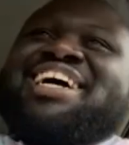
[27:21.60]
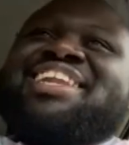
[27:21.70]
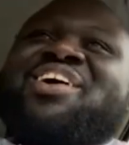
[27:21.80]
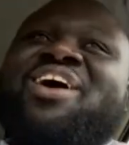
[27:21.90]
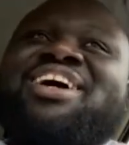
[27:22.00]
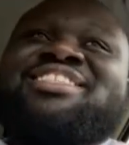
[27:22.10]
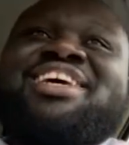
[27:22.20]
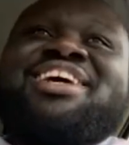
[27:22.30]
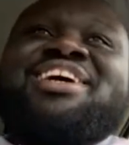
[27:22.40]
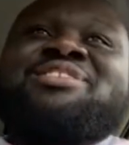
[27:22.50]
the crazy
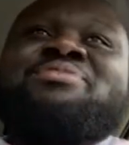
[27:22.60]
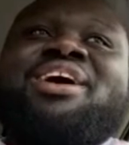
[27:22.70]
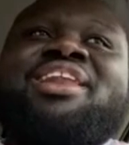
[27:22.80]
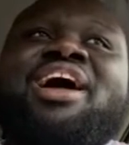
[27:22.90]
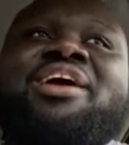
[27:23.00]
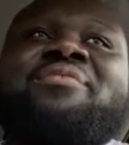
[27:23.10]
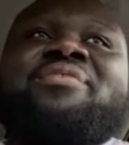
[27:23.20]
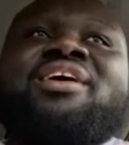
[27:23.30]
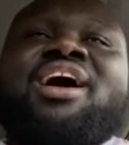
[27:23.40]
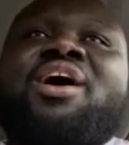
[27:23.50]
thing is, man, like,
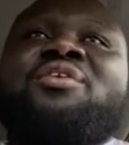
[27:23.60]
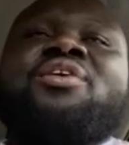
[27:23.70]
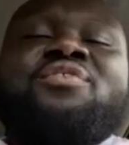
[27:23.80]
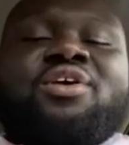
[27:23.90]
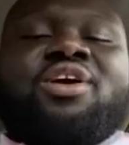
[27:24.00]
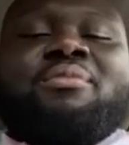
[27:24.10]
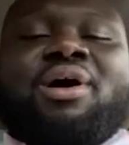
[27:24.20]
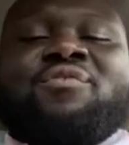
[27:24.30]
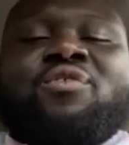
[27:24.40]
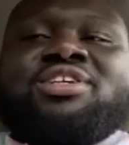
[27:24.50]
I don't know if you can hear
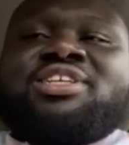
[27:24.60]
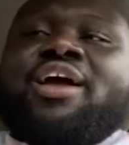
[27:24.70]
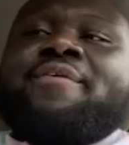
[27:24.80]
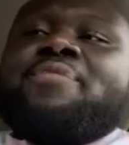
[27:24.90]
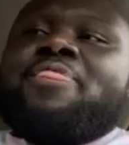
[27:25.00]
my voice. Like,